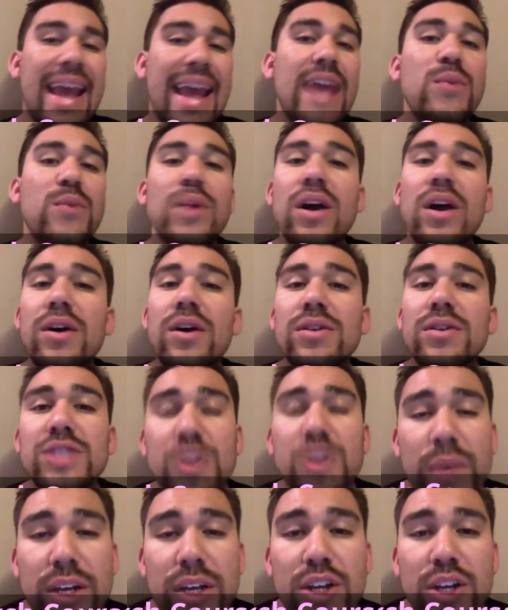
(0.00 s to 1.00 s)
And we
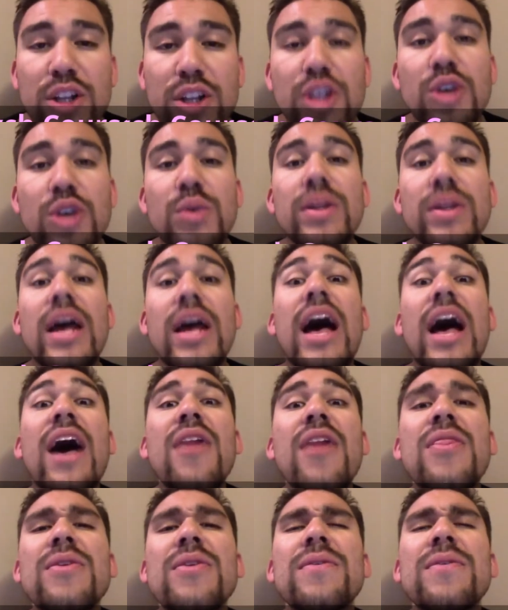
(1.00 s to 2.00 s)
also include
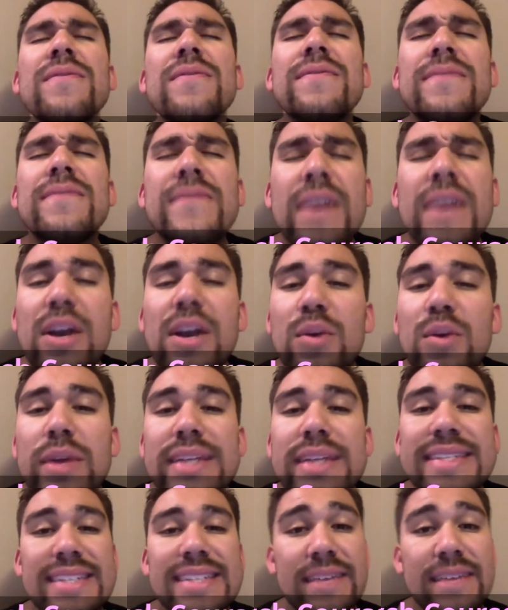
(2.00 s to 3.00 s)
other
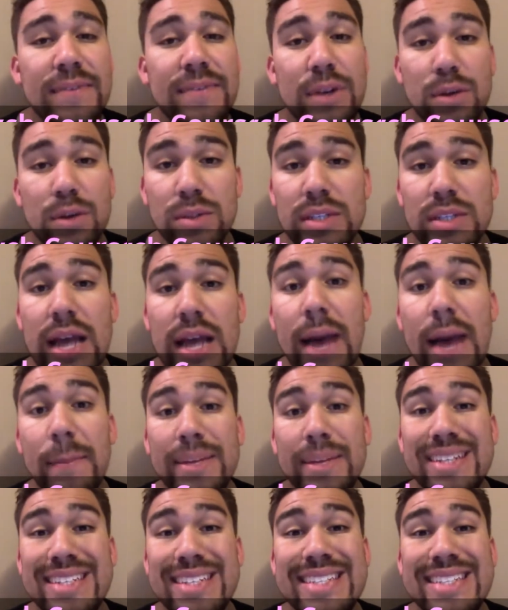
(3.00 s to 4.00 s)
very difficult
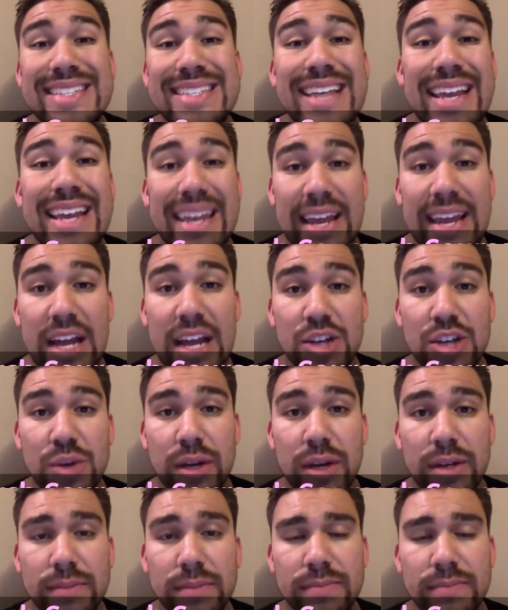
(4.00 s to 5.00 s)
topics in
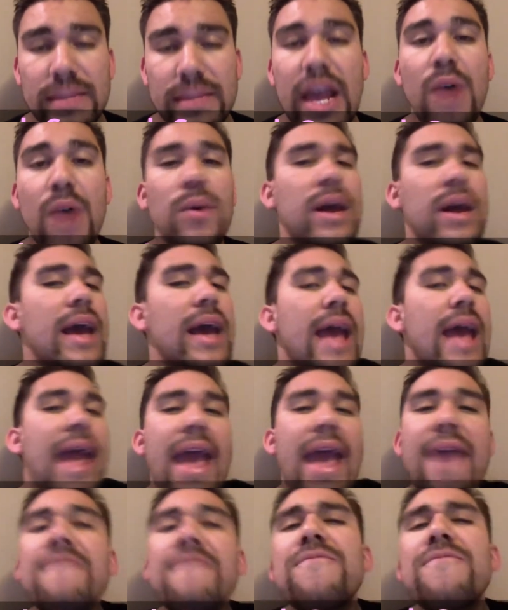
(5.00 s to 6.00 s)
psychiatric. Now,
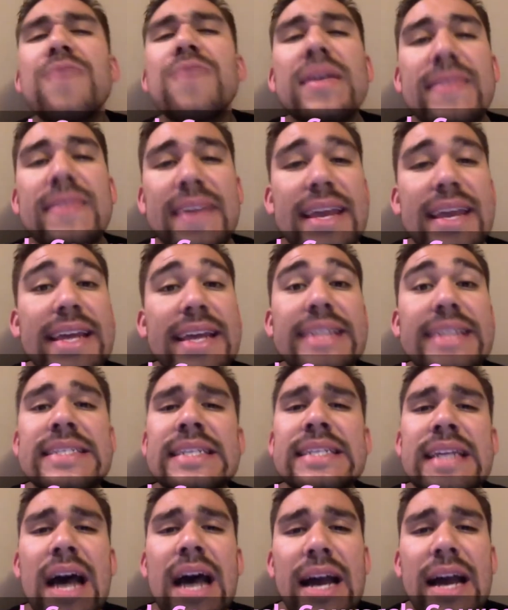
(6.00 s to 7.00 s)
everything
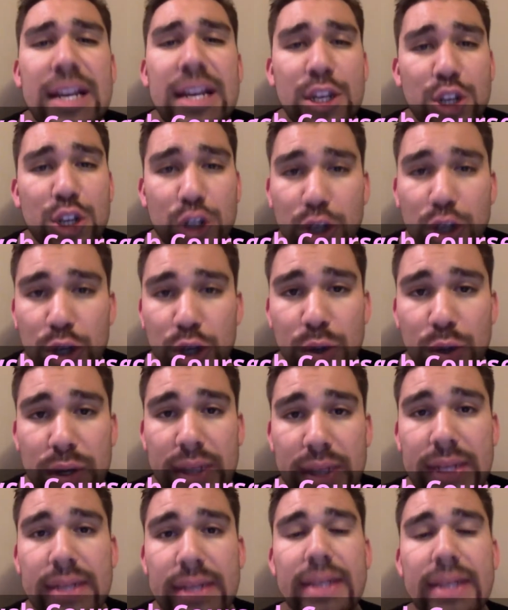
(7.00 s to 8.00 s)
is not
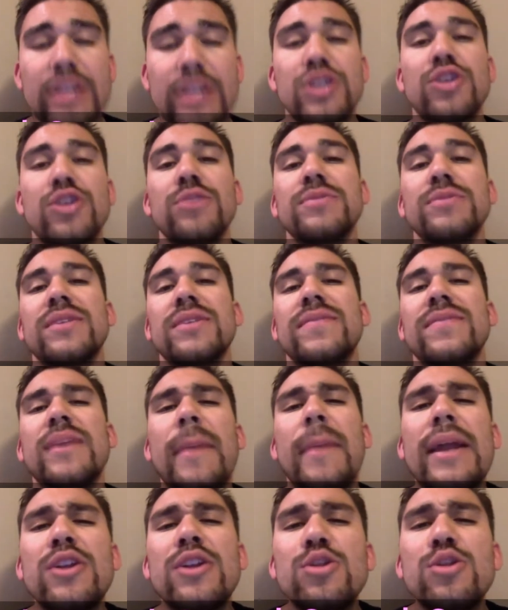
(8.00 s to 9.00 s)
included in terms of
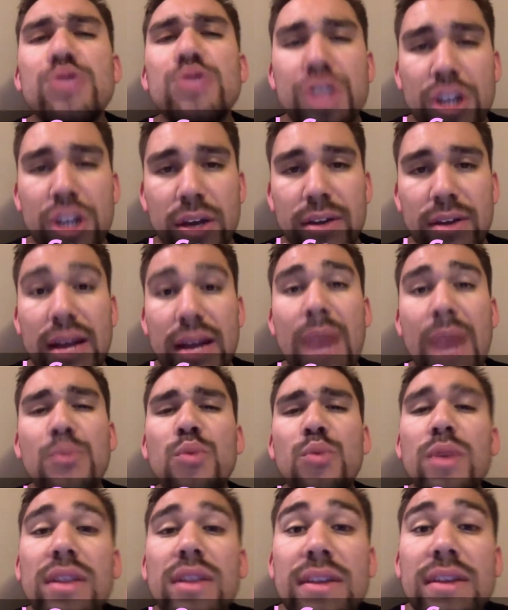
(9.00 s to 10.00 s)
the minutia.
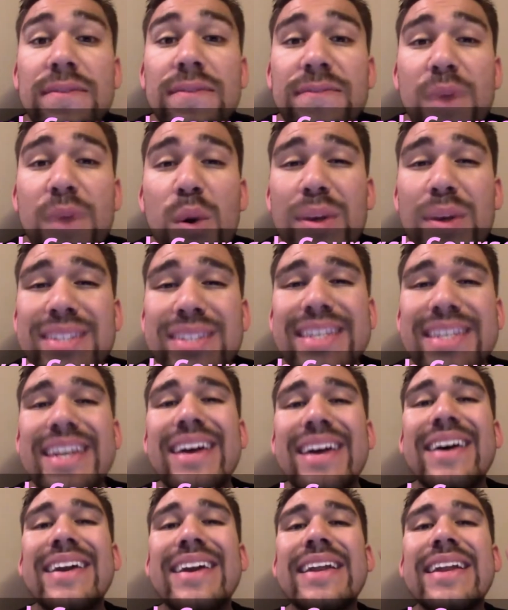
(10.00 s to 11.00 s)
I'm really
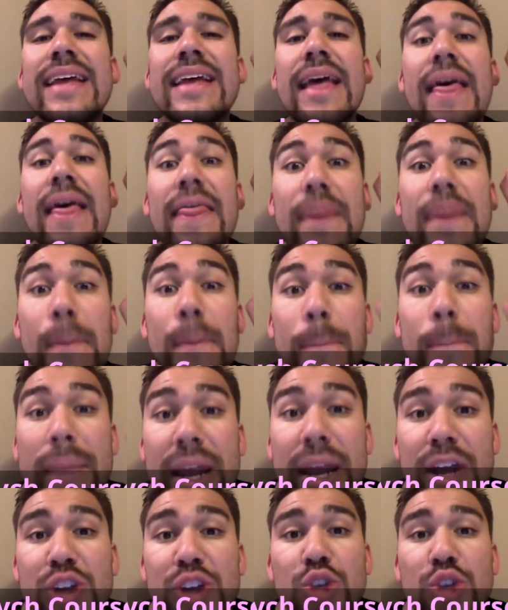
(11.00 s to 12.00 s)
focusing on the
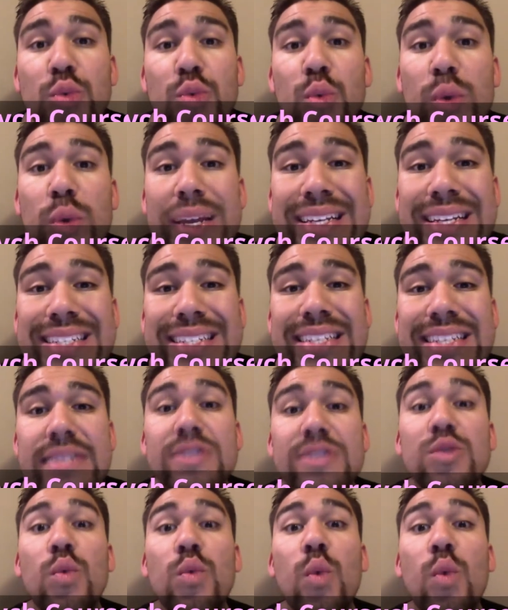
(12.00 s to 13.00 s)
major
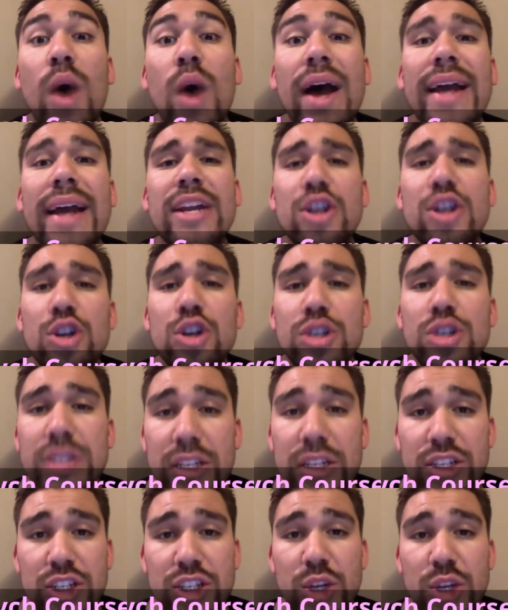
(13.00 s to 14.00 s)
reasons why
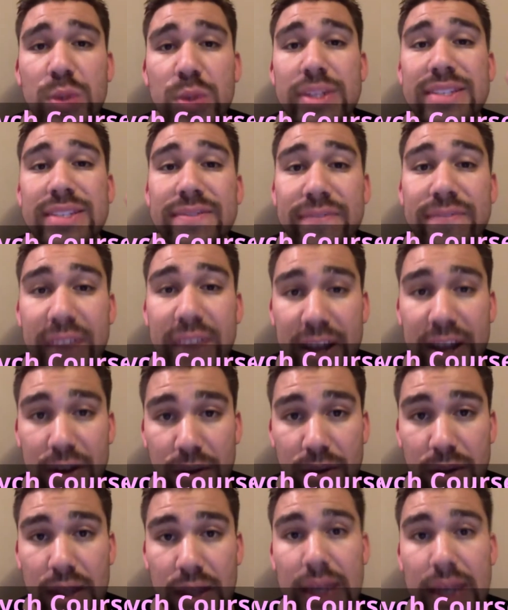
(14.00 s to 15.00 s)
nursing students
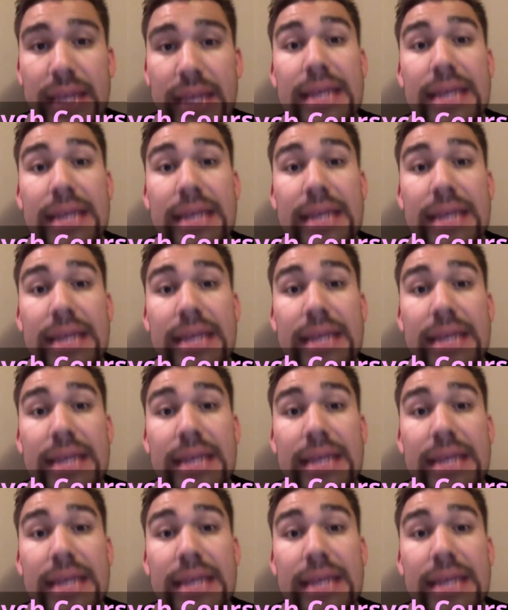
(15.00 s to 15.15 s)
fail.